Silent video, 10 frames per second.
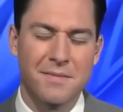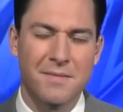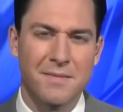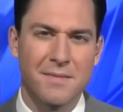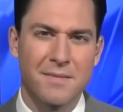
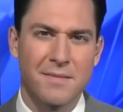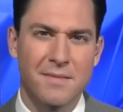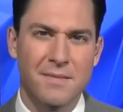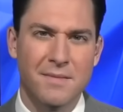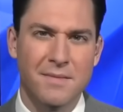
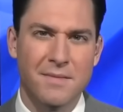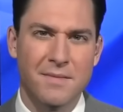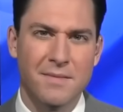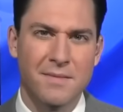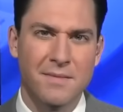
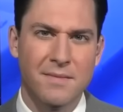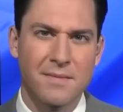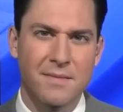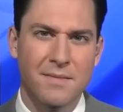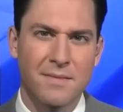
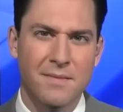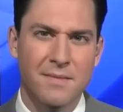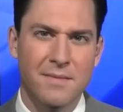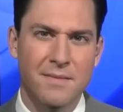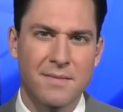
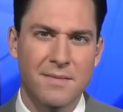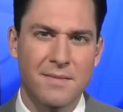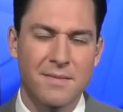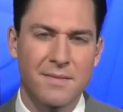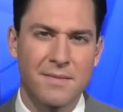
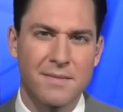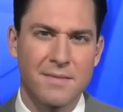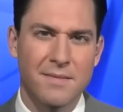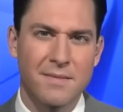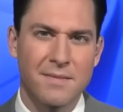
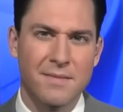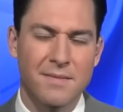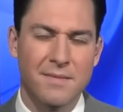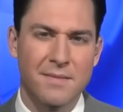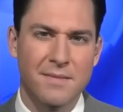
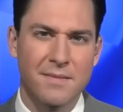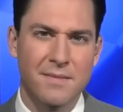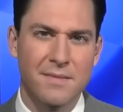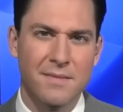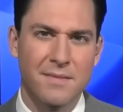
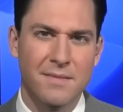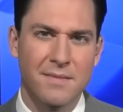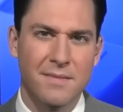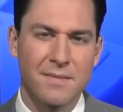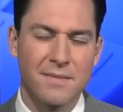
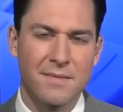The person shown says nothing.